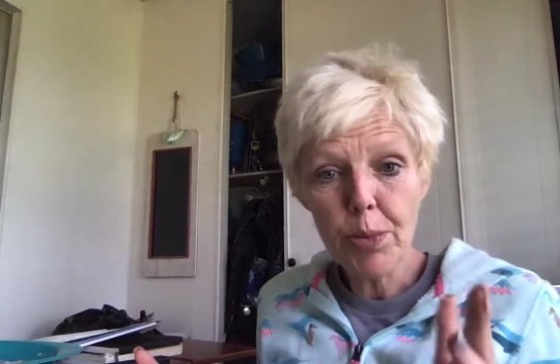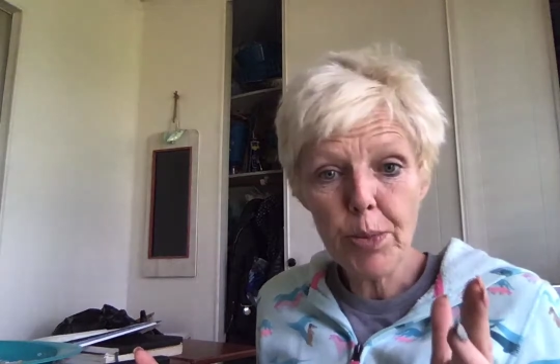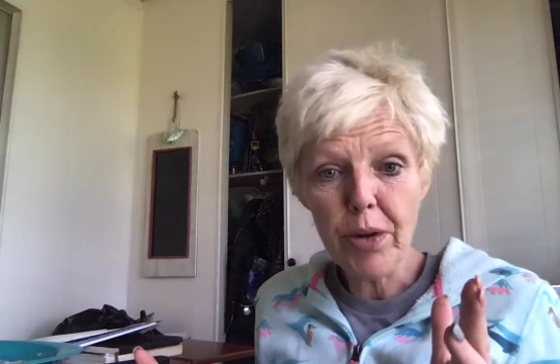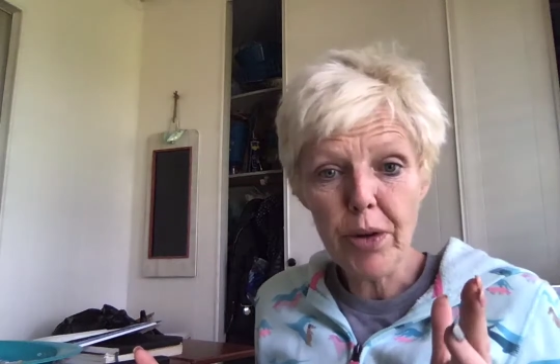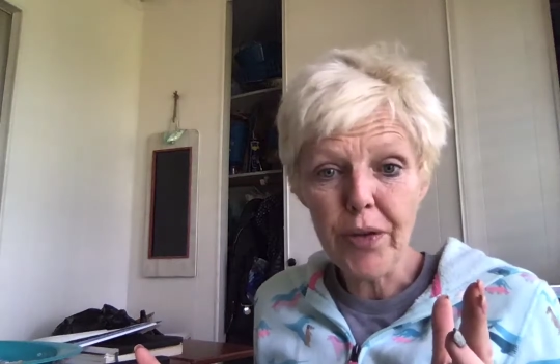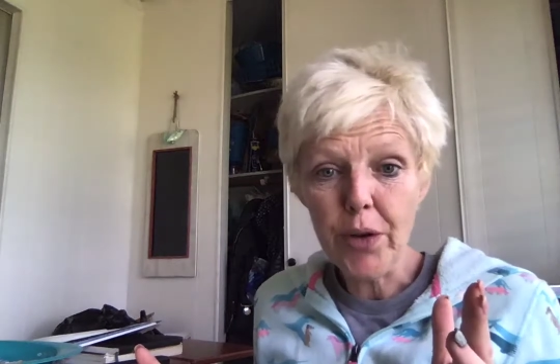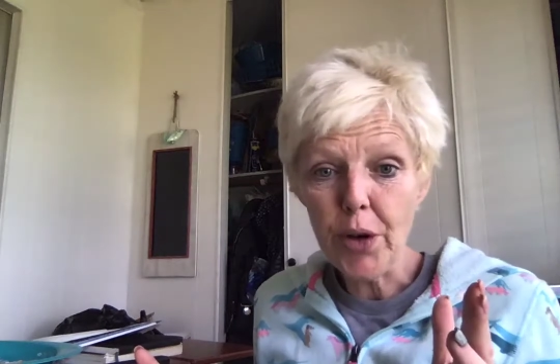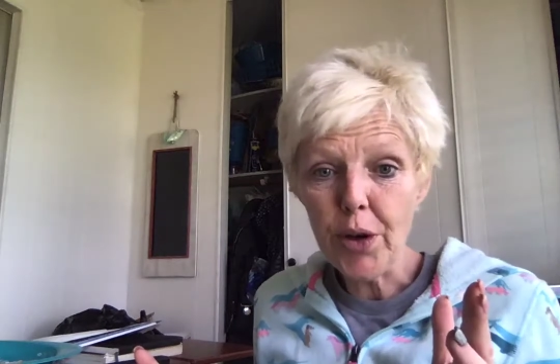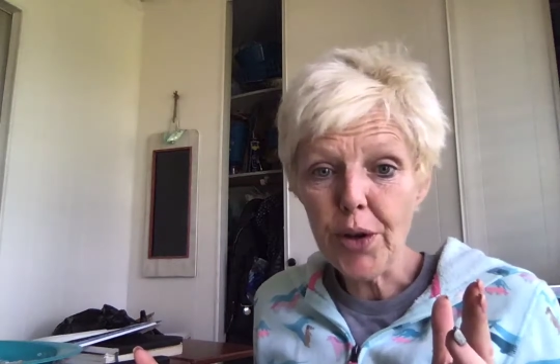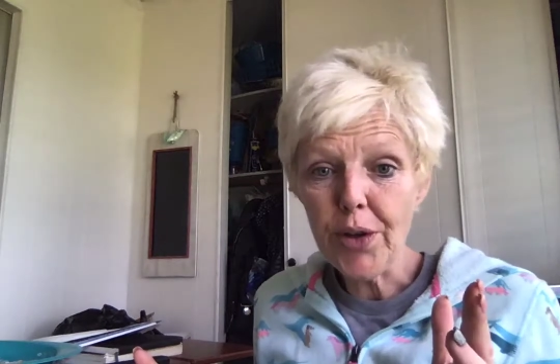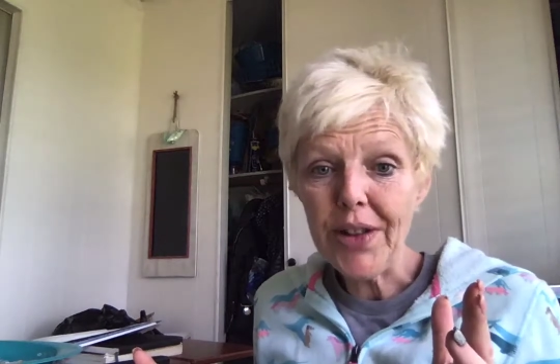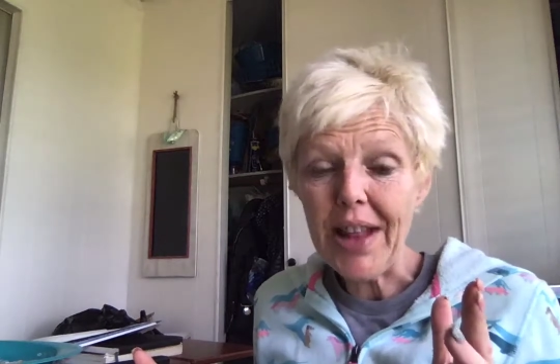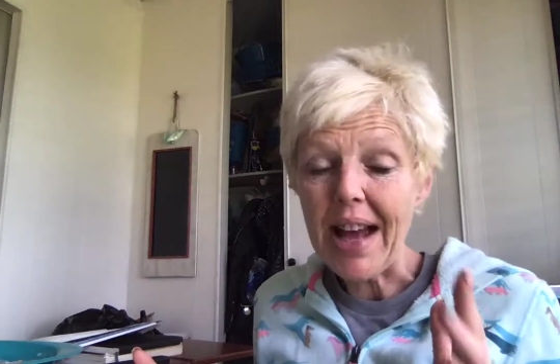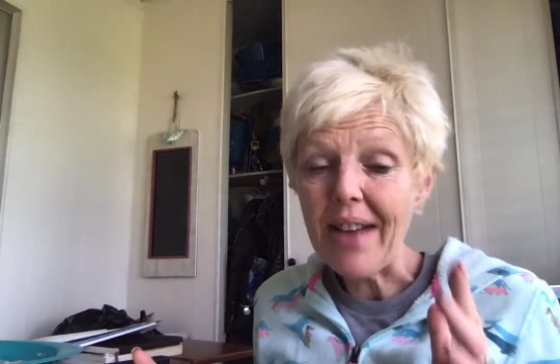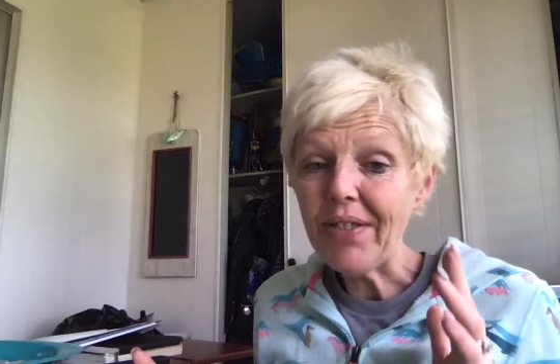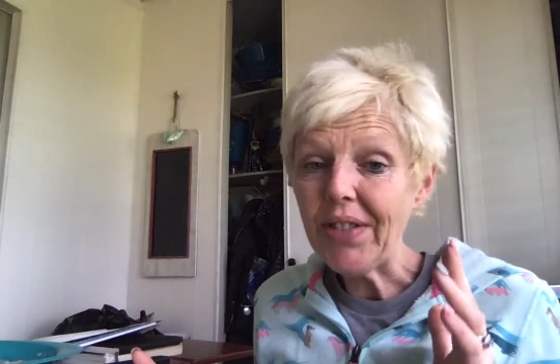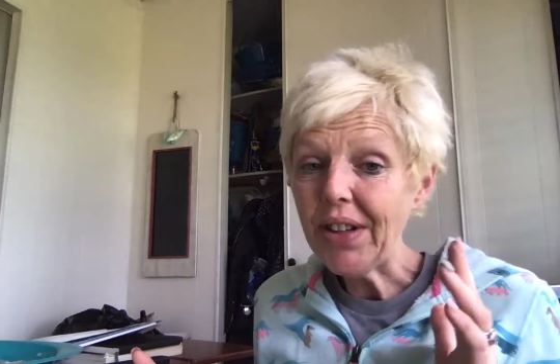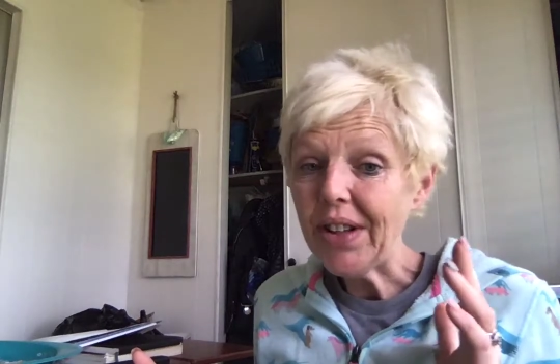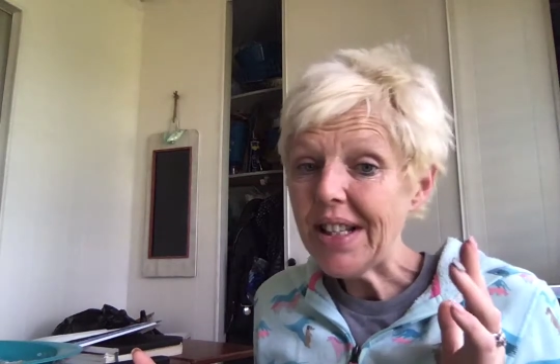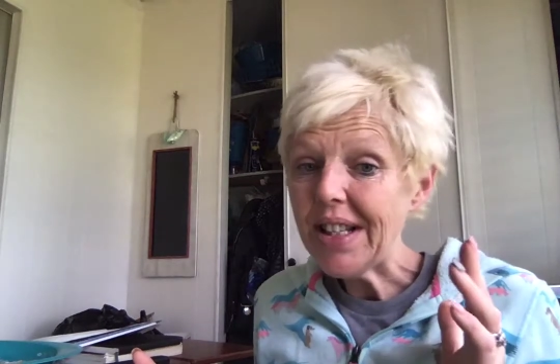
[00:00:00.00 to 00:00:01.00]
prefer
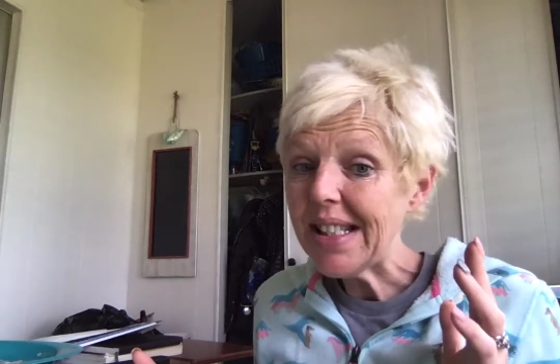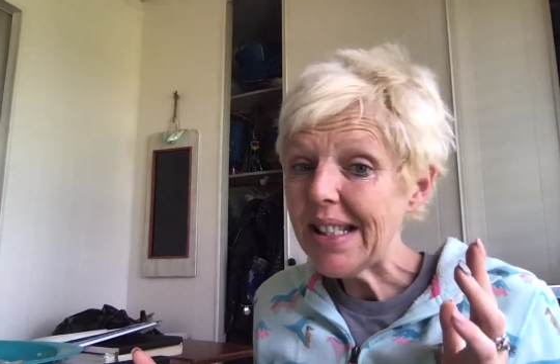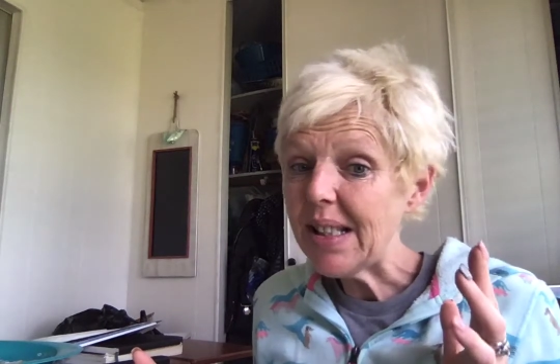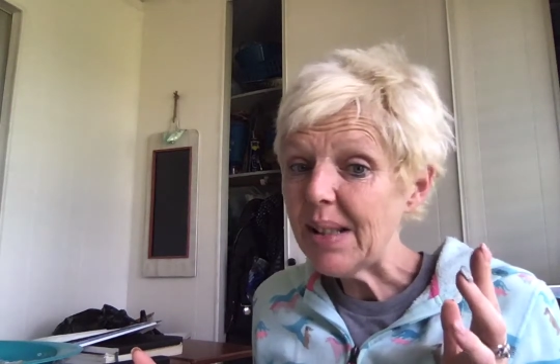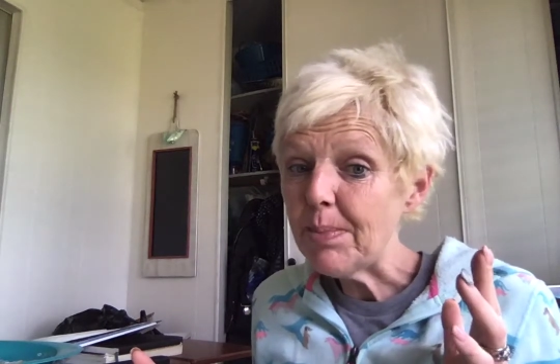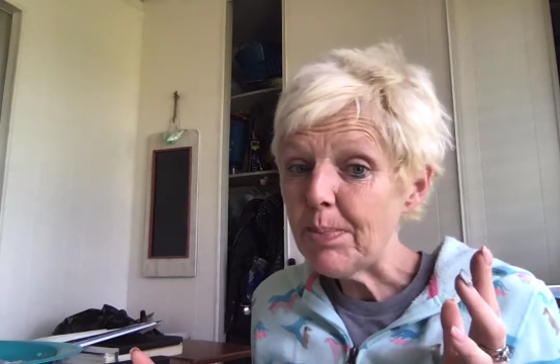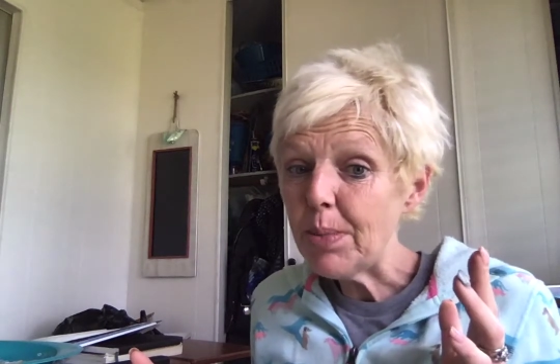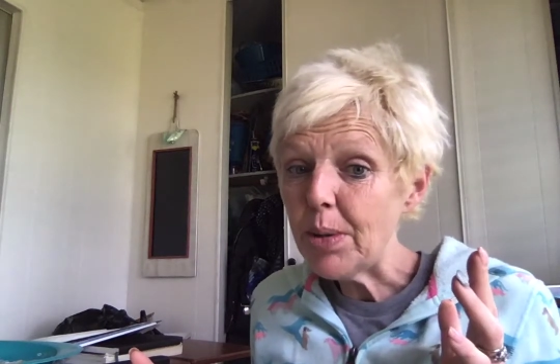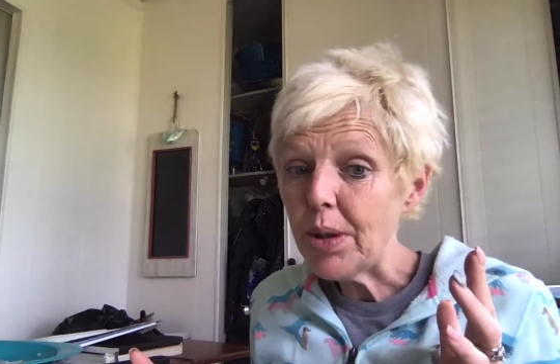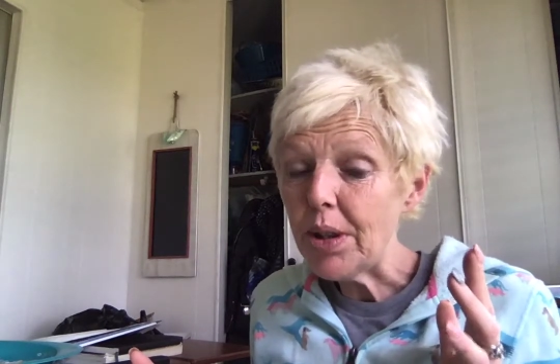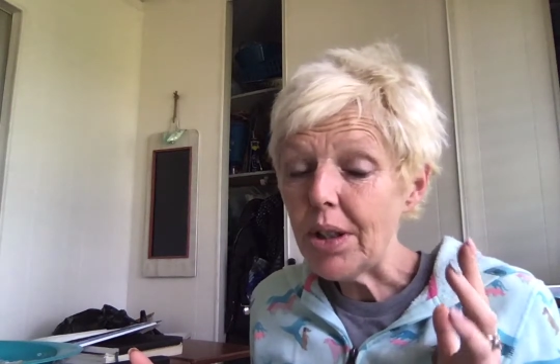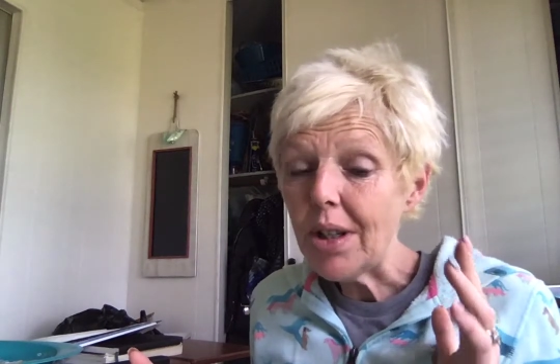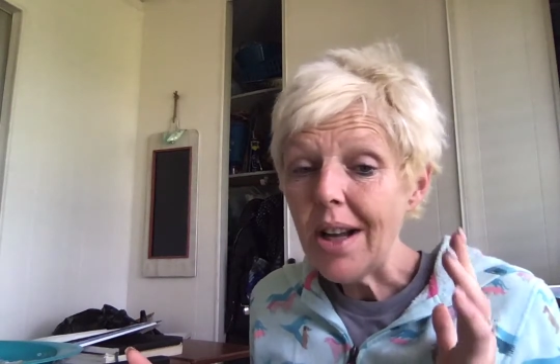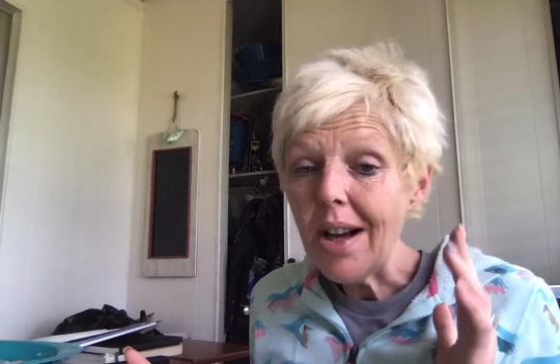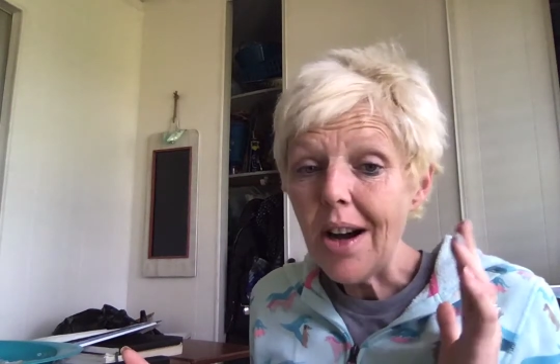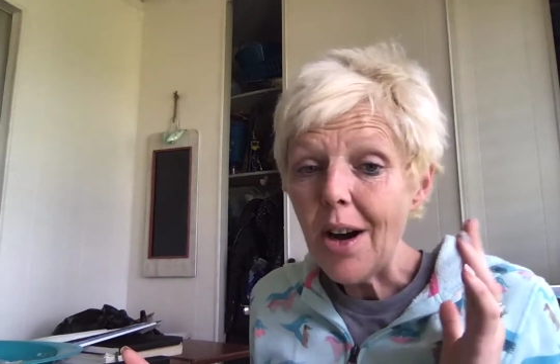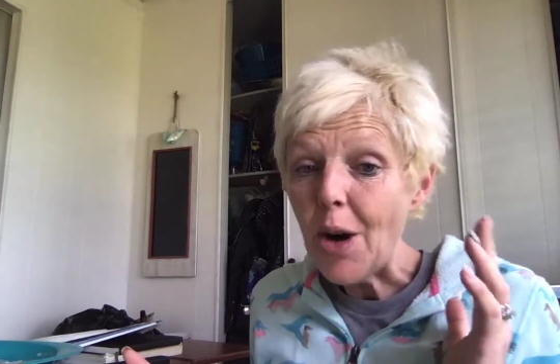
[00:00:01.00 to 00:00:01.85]
that very simple